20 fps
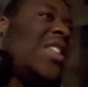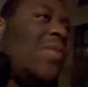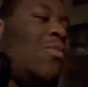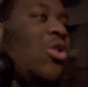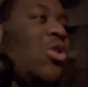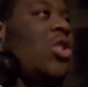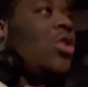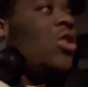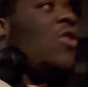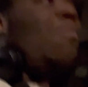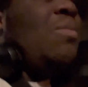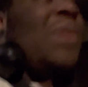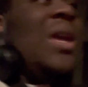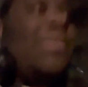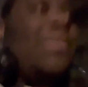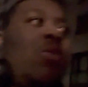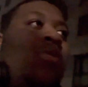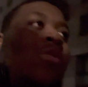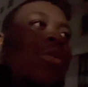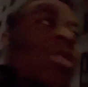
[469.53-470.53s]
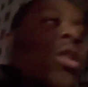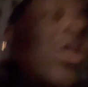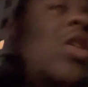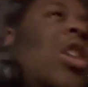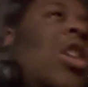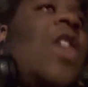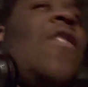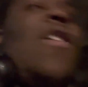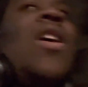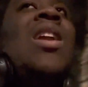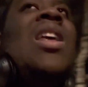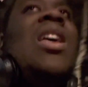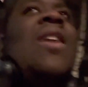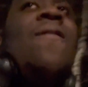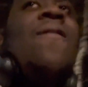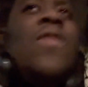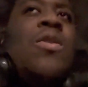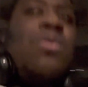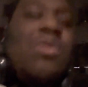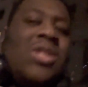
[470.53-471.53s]
I've watched enough people of kind of
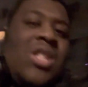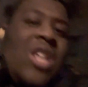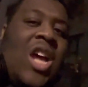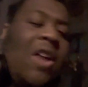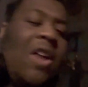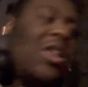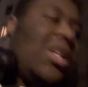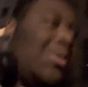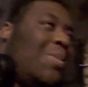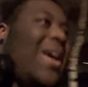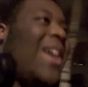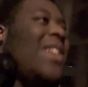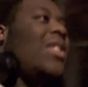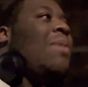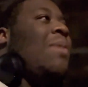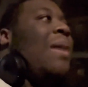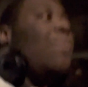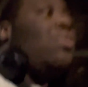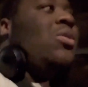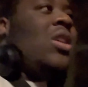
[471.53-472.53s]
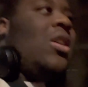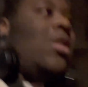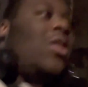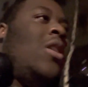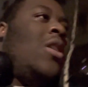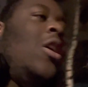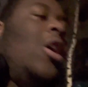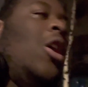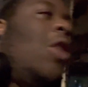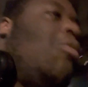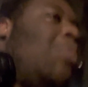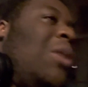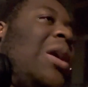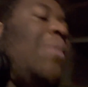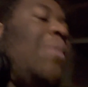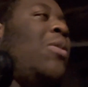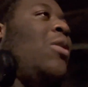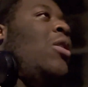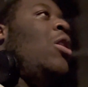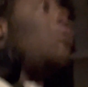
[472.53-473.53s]
influence that I respect to be able to
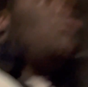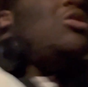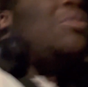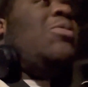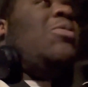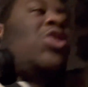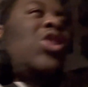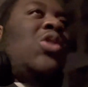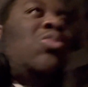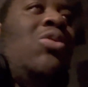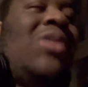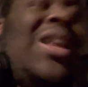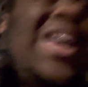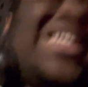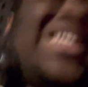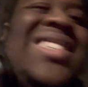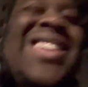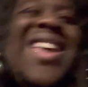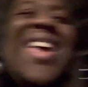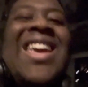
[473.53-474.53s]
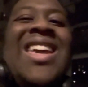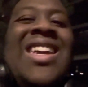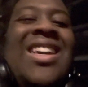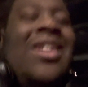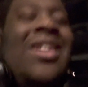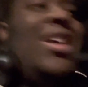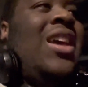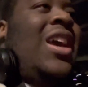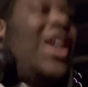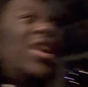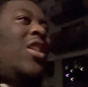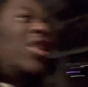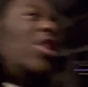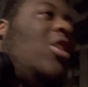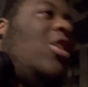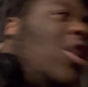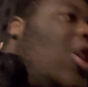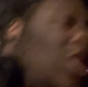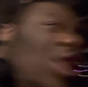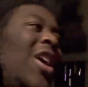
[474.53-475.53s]
reproduce what they say in a
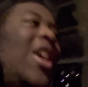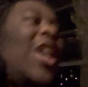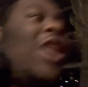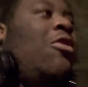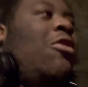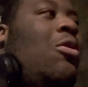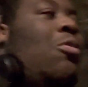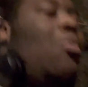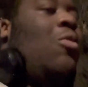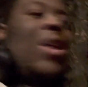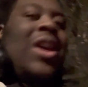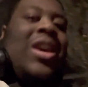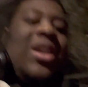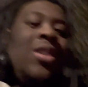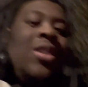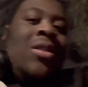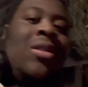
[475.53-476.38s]
coherent way.